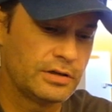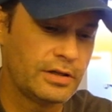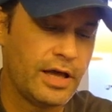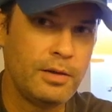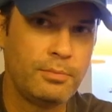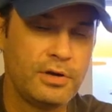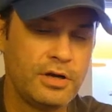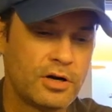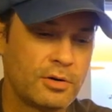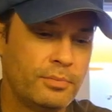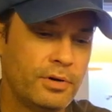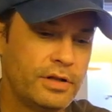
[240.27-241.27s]
a light
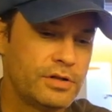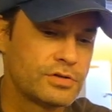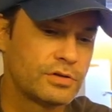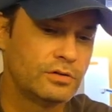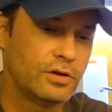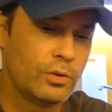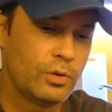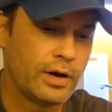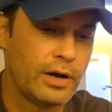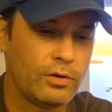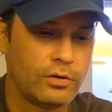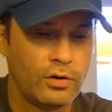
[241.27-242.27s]
beer, but it's a lower
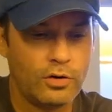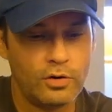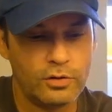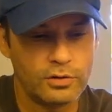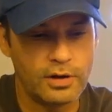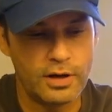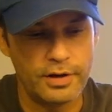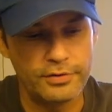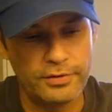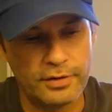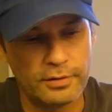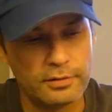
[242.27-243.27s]
alcohol
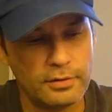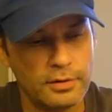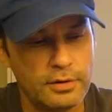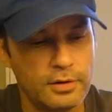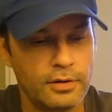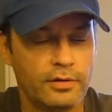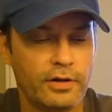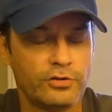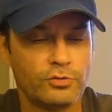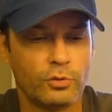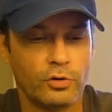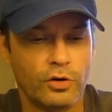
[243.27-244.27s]
content.
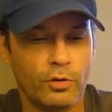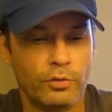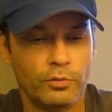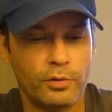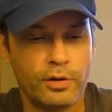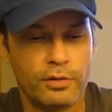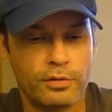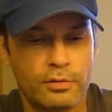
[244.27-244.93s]
That's what we're going with.